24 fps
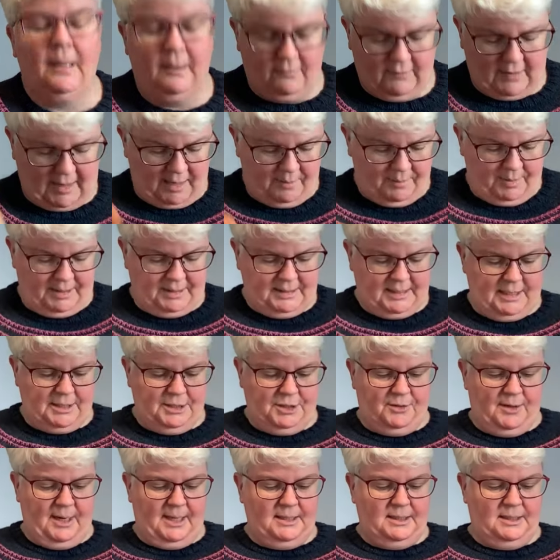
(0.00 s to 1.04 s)
anybody's
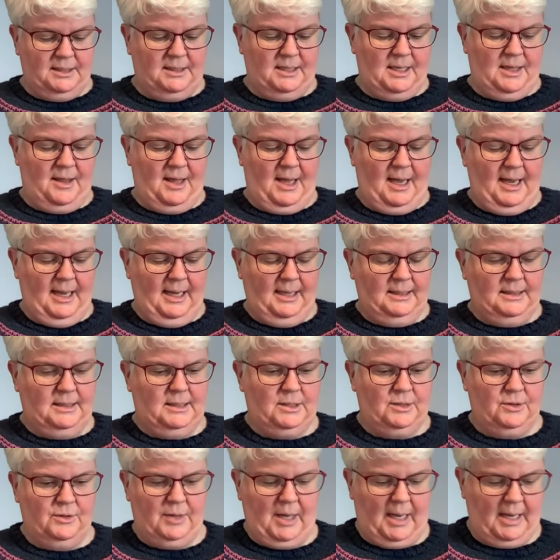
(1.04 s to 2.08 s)
interested in that.
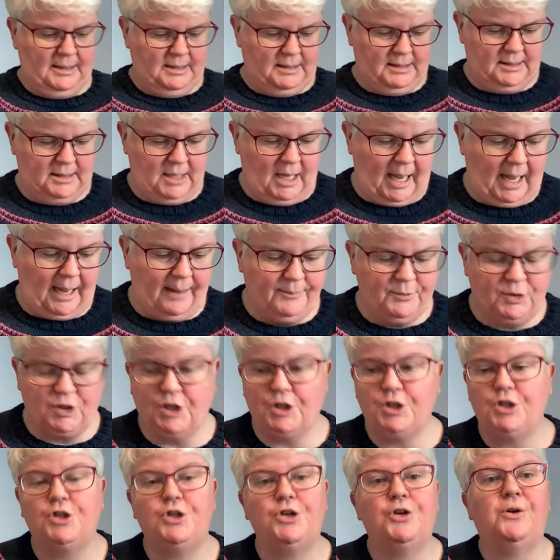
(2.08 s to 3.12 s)
So that's
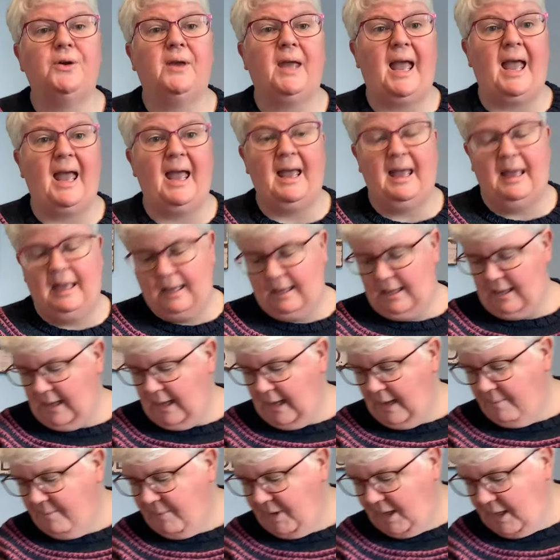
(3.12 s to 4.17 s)
just UK,
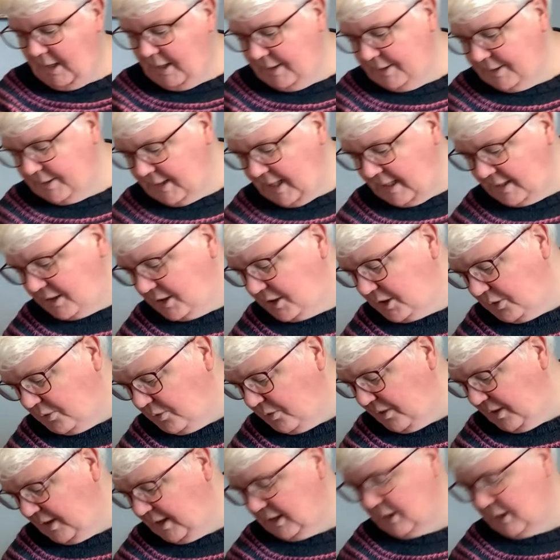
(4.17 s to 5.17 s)
because I just don't think